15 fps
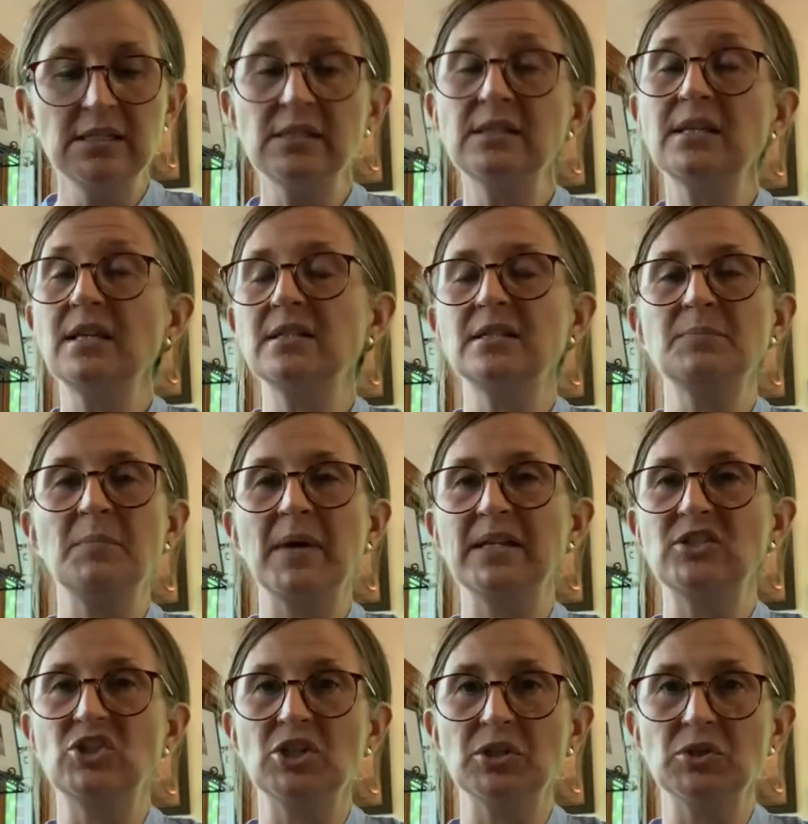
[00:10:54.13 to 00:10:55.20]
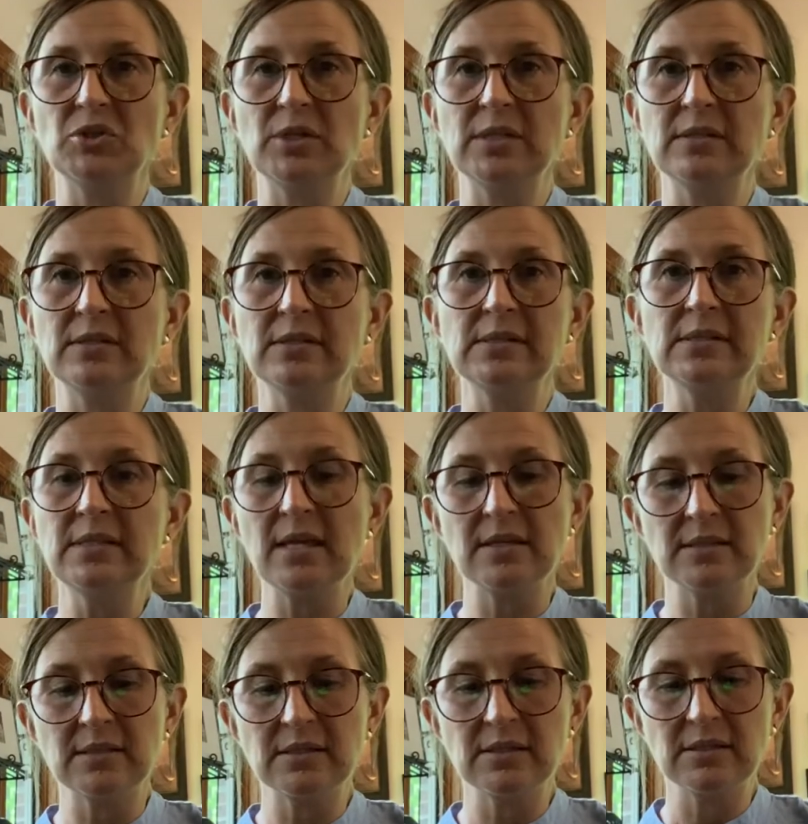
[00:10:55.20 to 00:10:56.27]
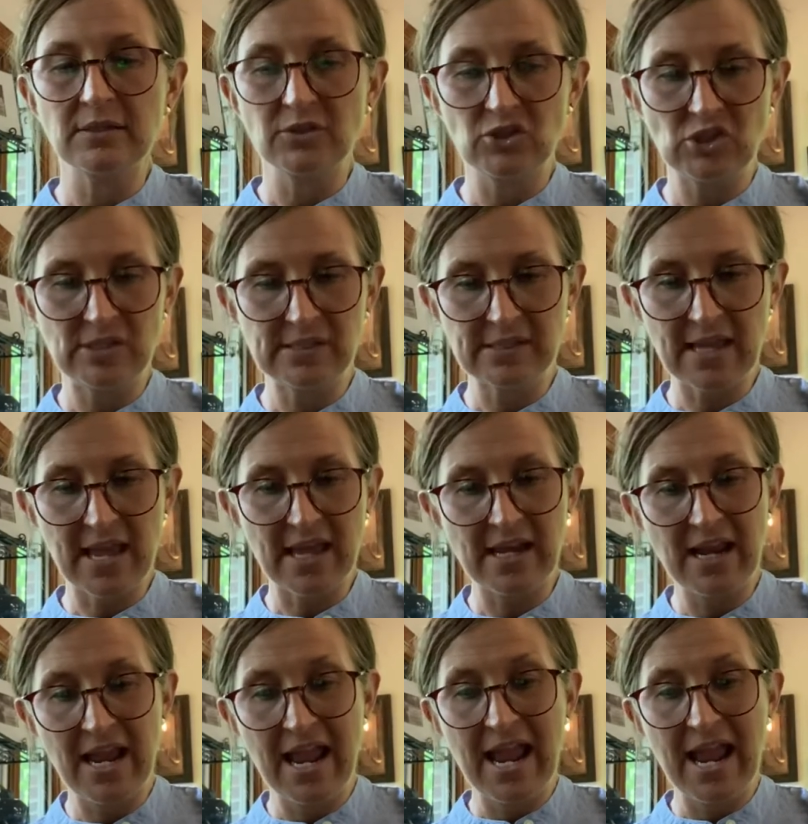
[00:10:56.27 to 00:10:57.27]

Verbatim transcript: Sit, my children, sit, she said,